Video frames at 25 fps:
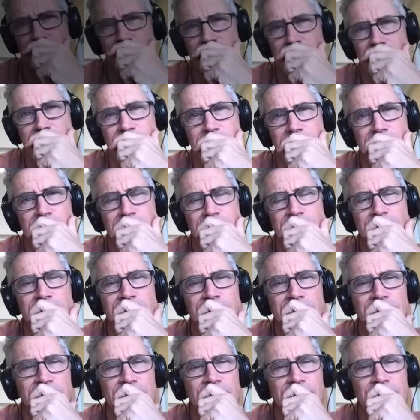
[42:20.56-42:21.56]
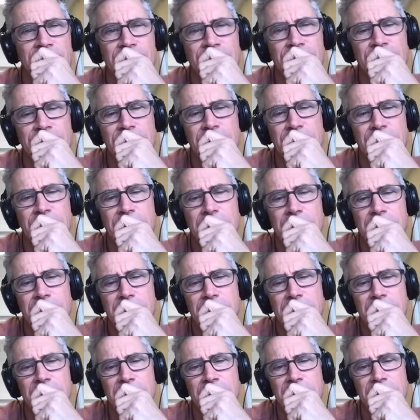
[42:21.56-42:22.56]

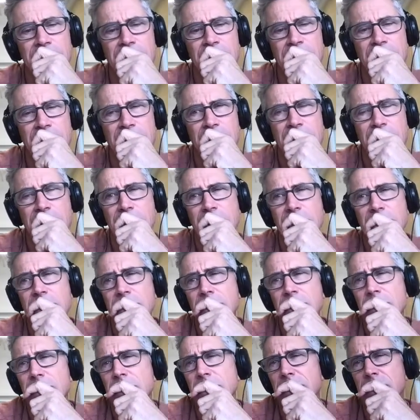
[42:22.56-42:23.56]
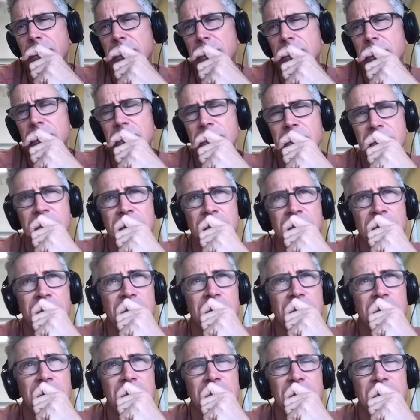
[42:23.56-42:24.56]

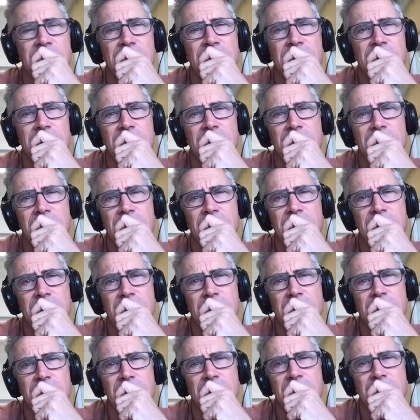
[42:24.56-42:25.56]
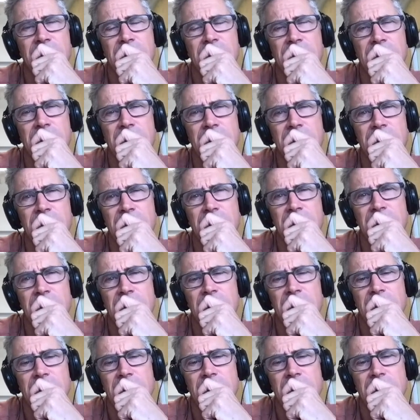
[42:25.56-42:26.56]

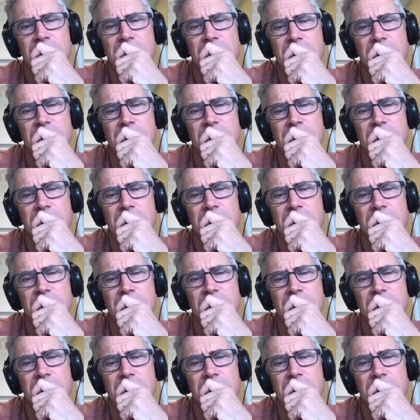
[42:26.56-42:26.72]
No words are spoken by the person on screen.